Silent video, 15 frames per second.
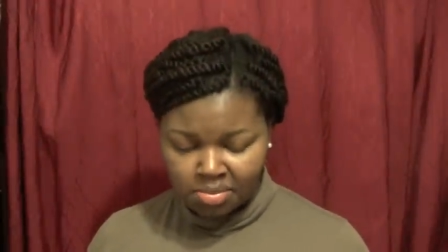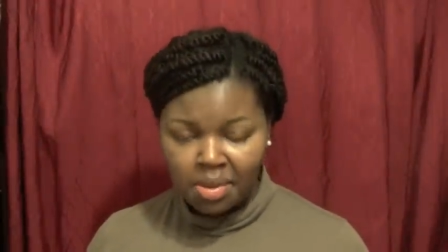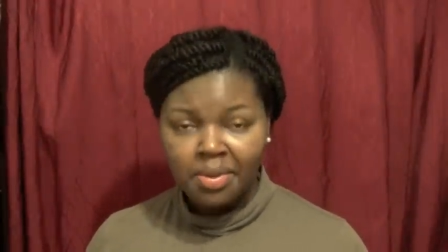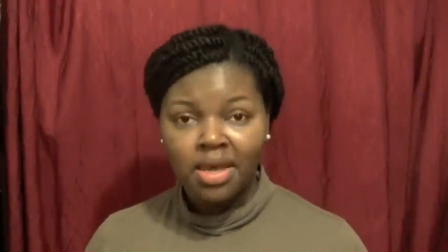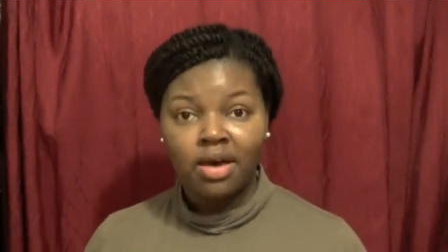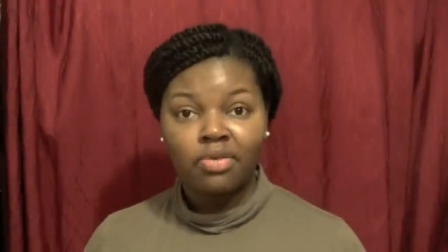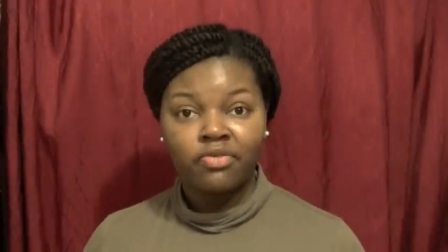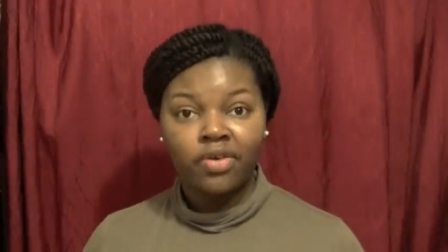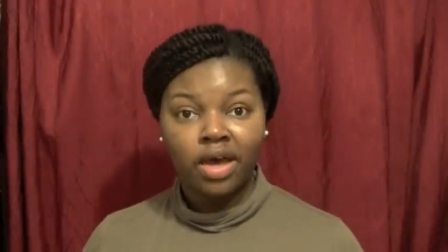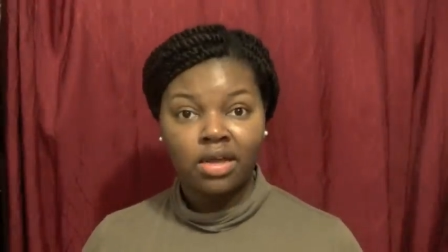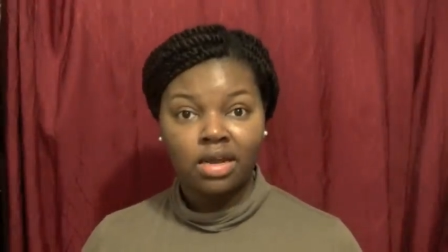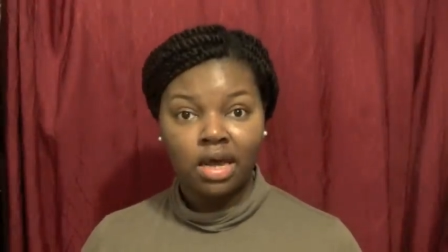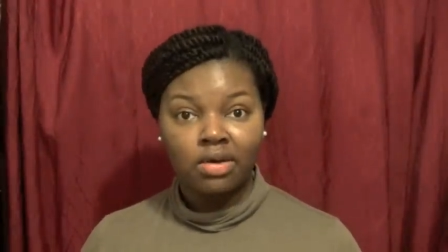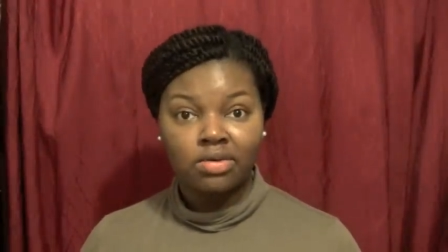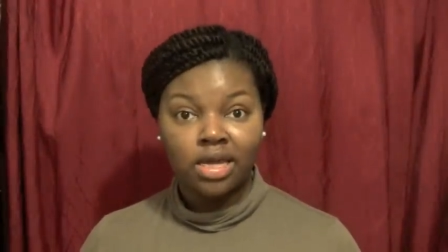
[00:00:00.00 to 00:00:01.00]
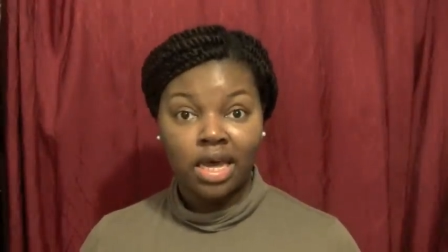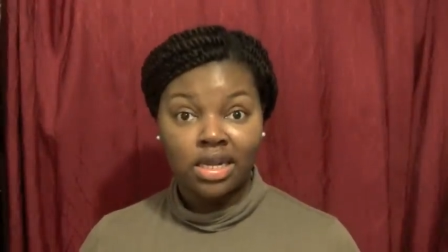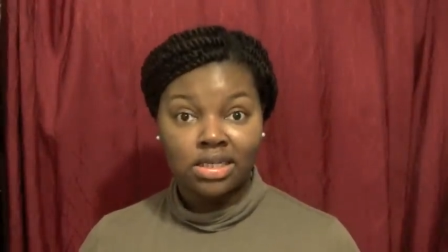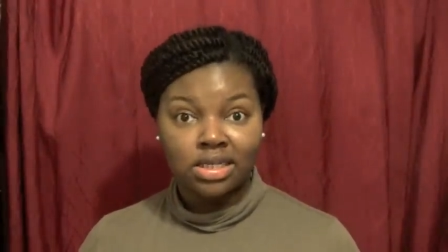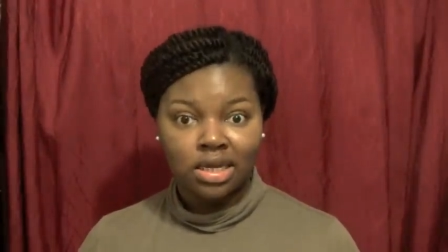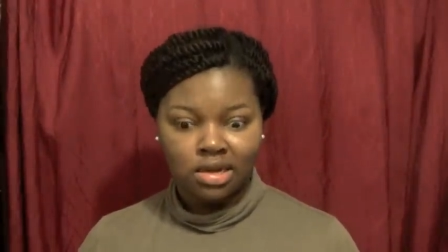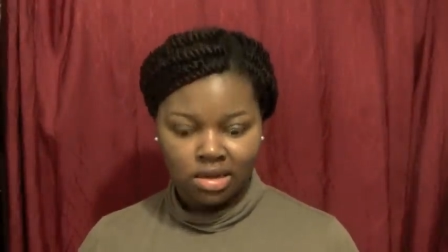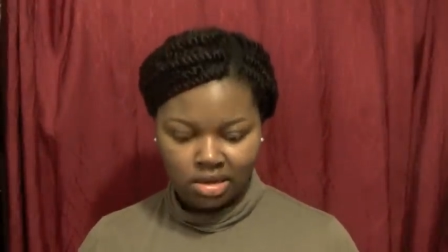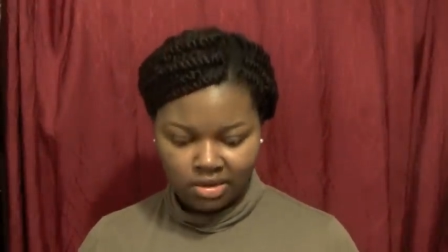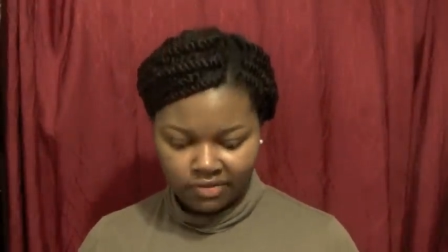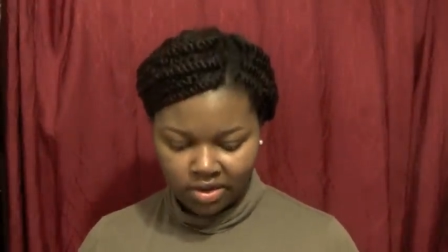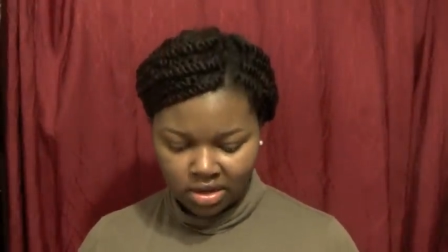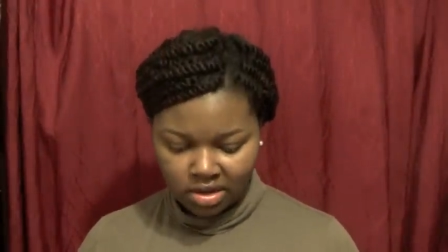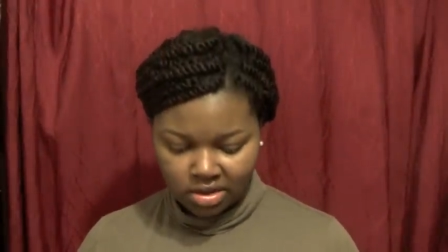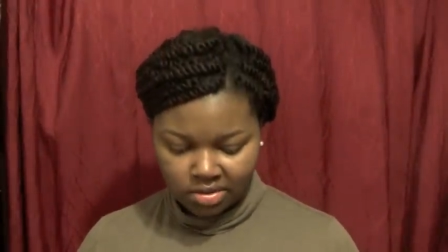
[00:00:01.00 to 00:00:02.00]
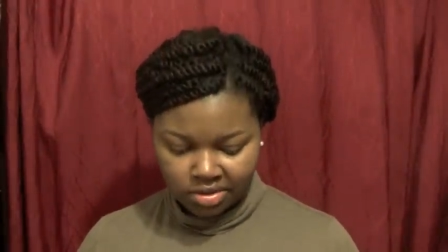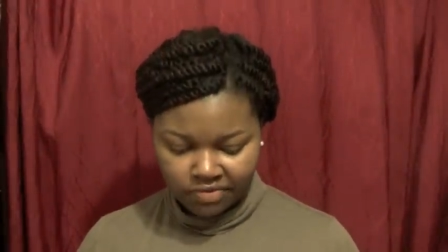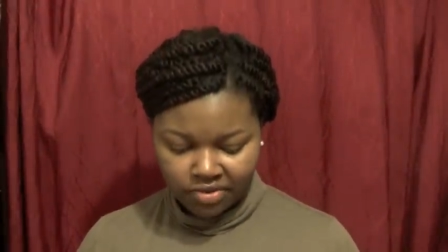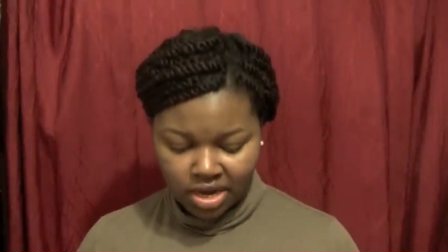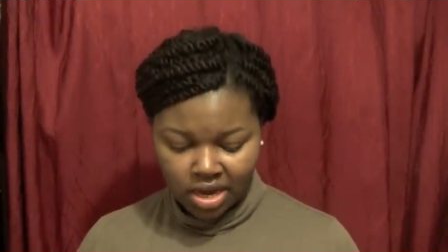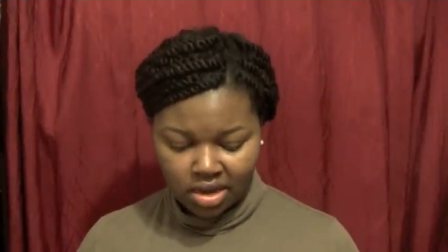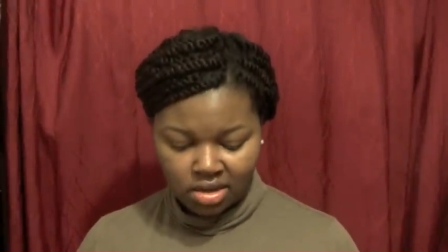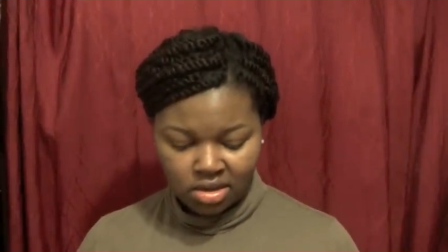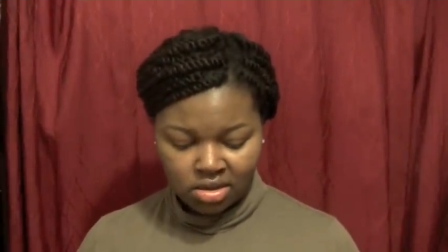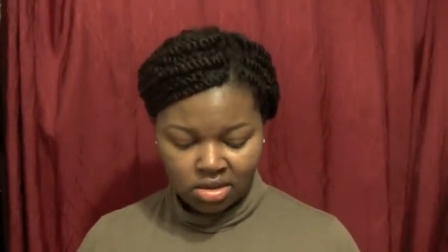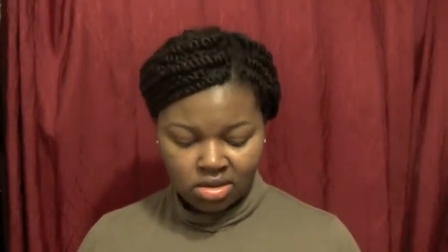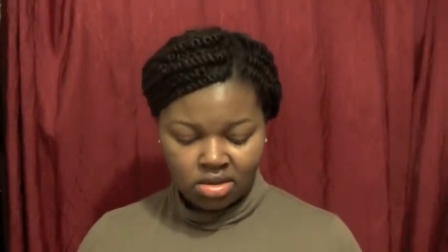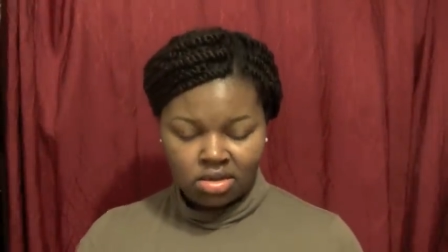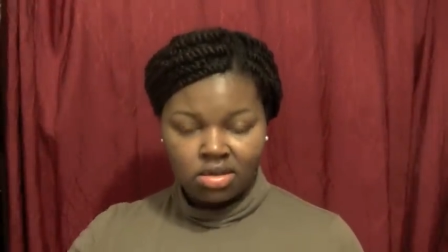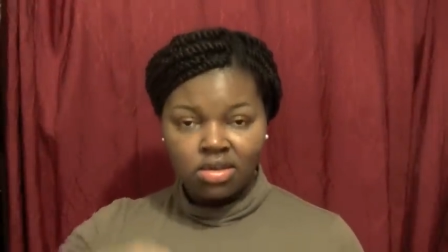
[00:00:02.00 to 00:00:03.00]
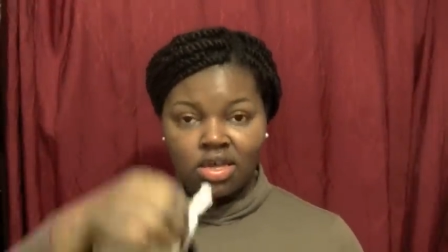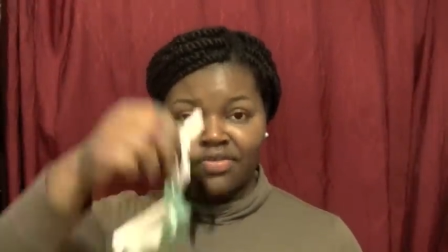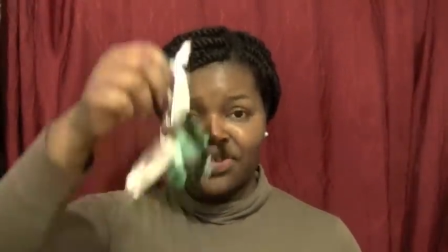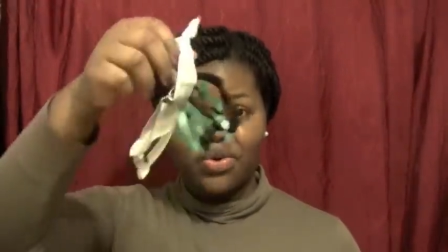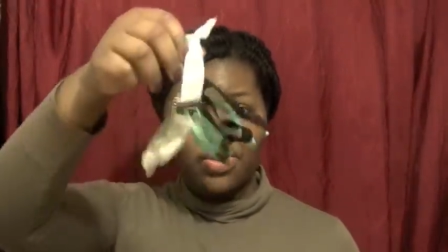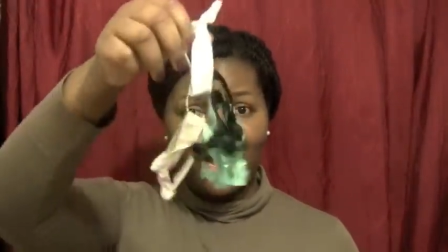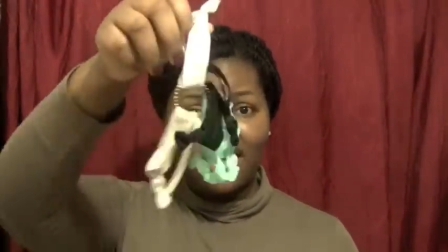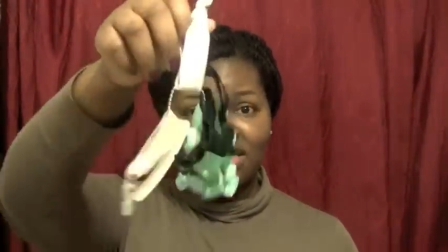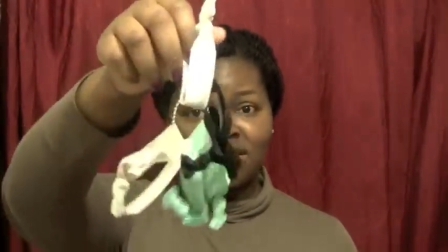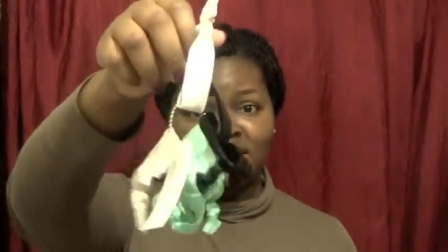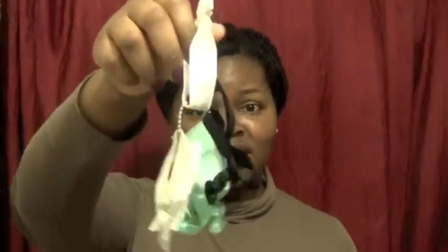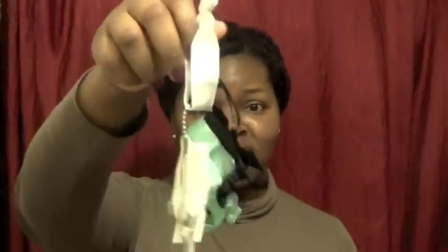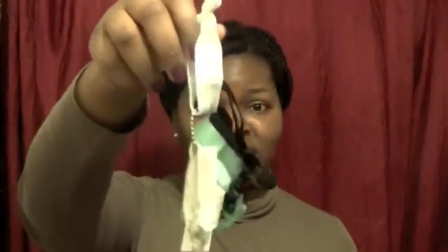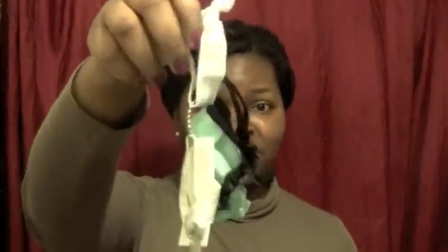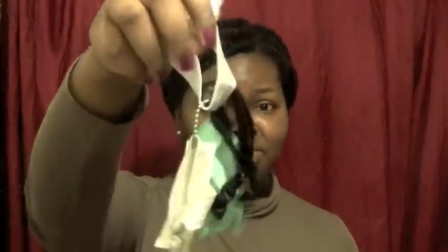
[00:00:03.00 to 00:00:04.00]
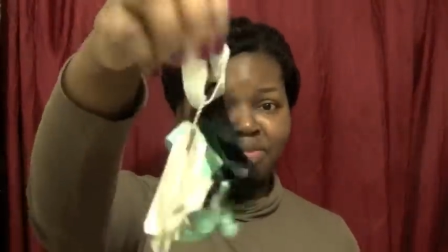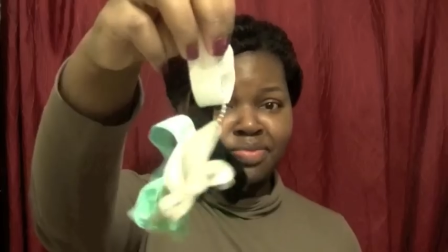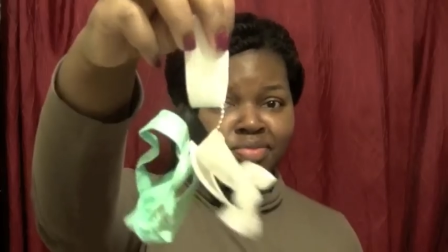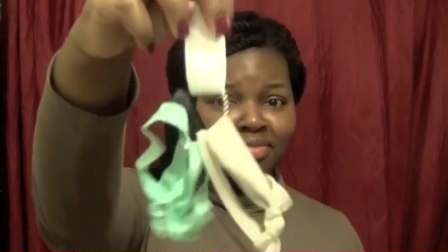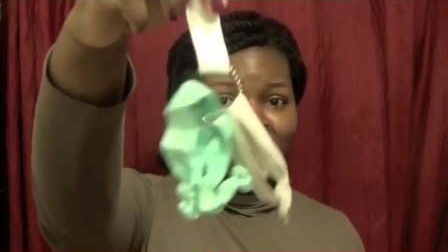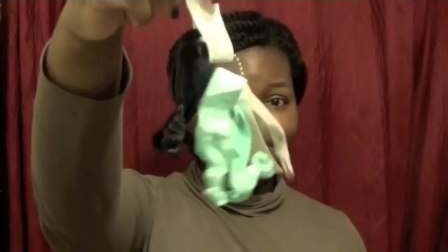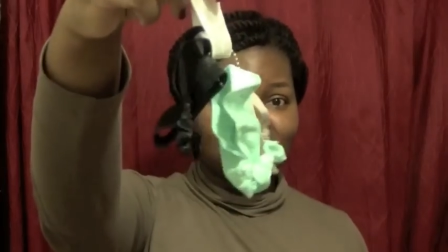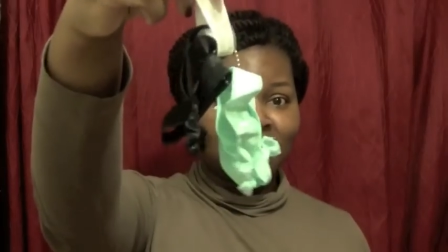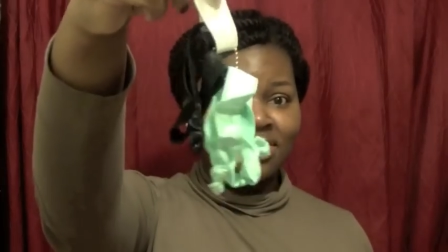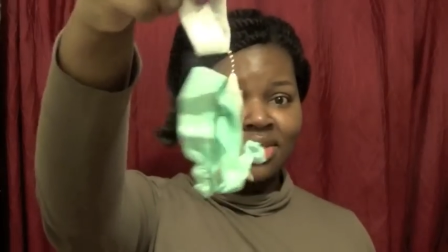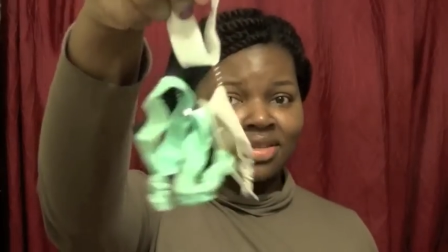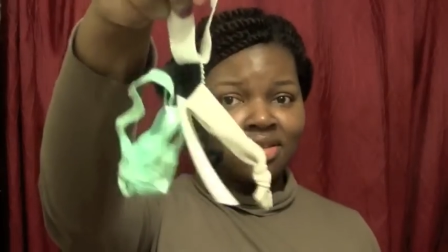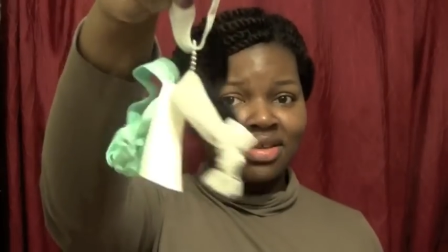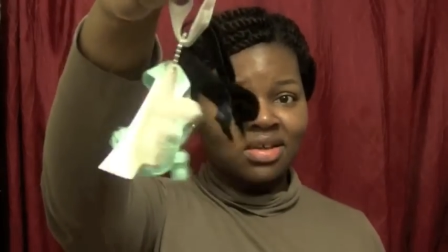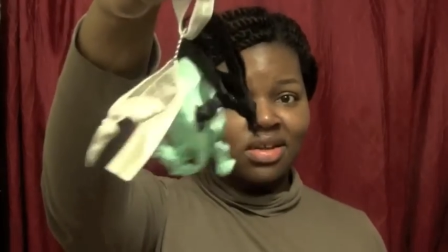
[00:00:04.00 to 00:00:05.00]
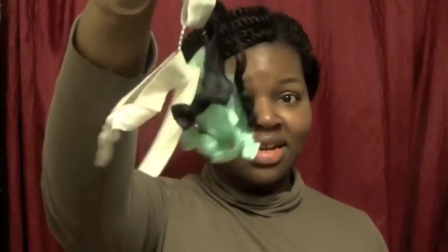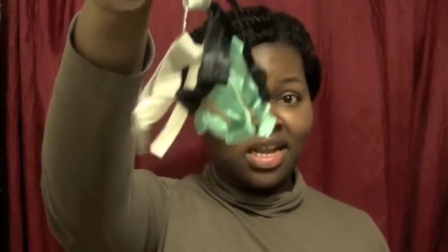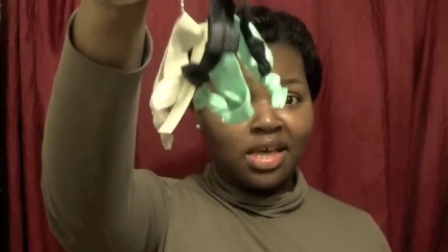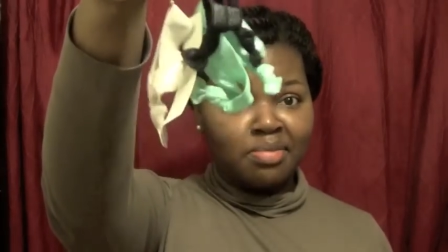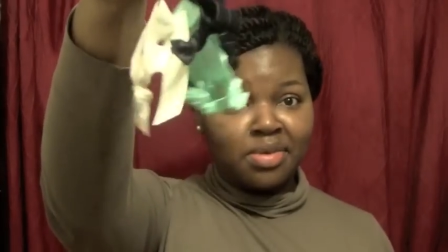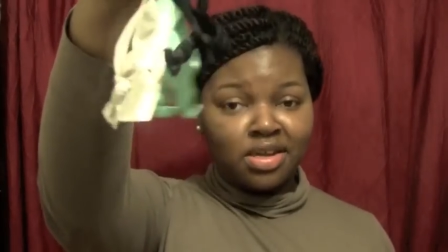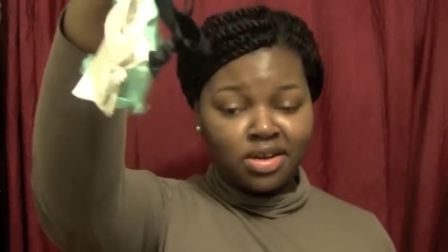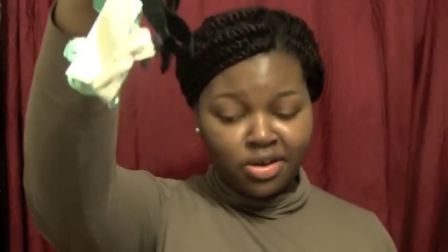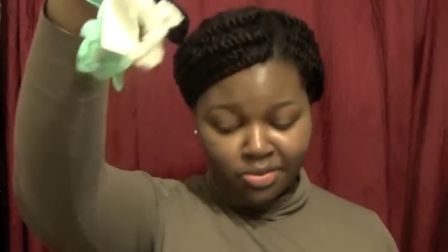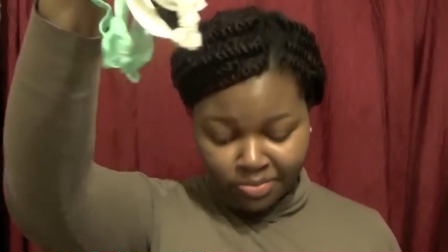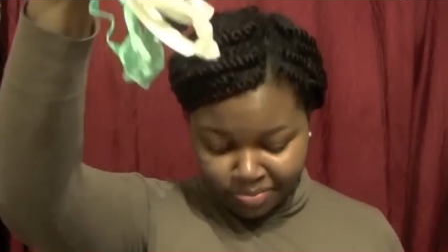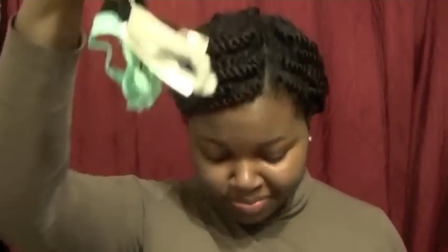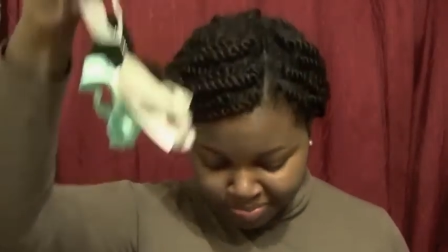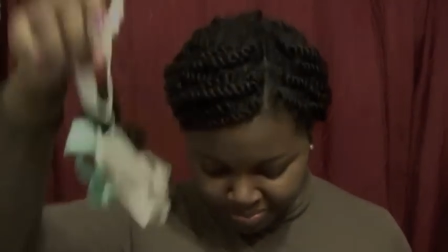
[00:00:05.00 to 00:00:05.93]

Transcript: maybe I'll find out and annotate it in the video. If not, if you guys know, let me know.